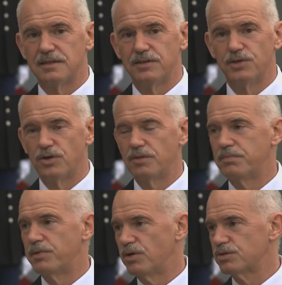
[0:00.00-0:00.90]
Europe,
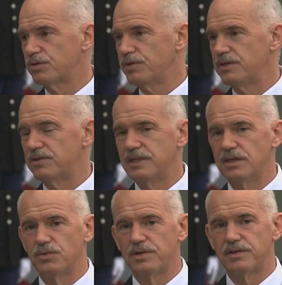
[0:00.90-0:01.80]
but also Greece,
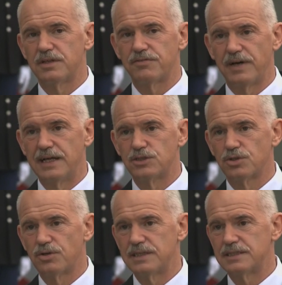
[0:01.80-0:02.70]
deal with this financial
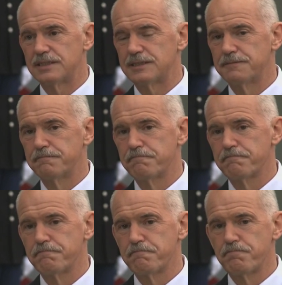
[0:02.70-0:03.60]
crisis.
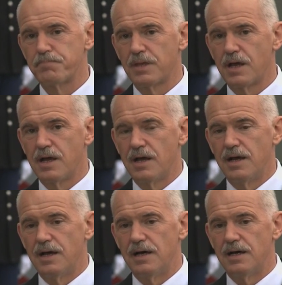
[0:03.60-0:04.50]

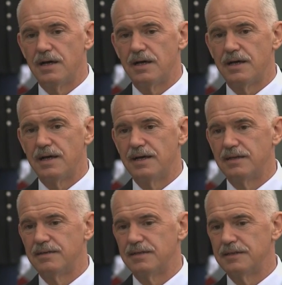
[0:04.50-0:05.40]

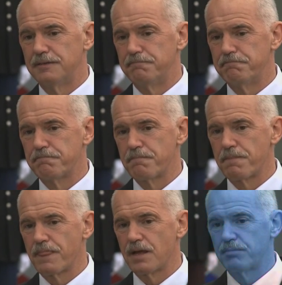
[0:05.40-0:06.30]
President
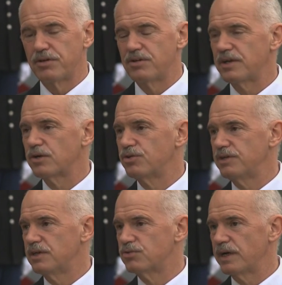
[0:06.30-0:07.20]
Sarkozy
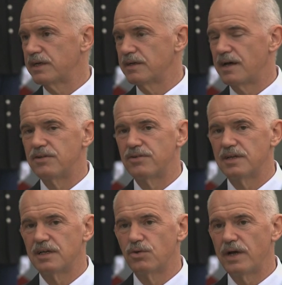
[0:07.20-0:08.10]
has recognized
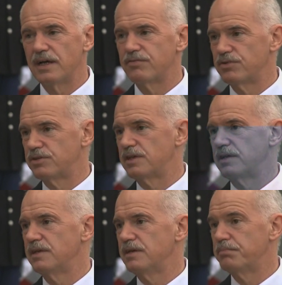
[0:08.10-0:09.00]
the great efforts and
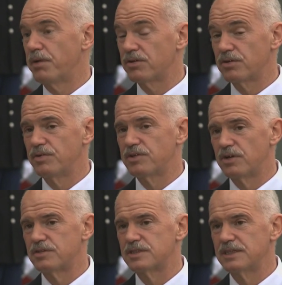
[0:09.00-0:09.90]
the positive
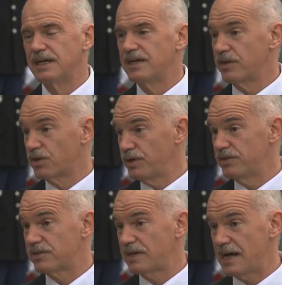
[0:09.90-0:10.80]
results that
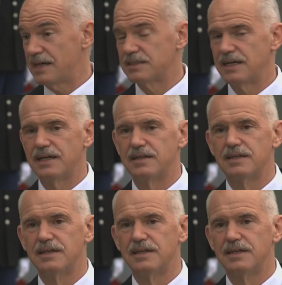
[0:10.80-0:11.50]
Greece has had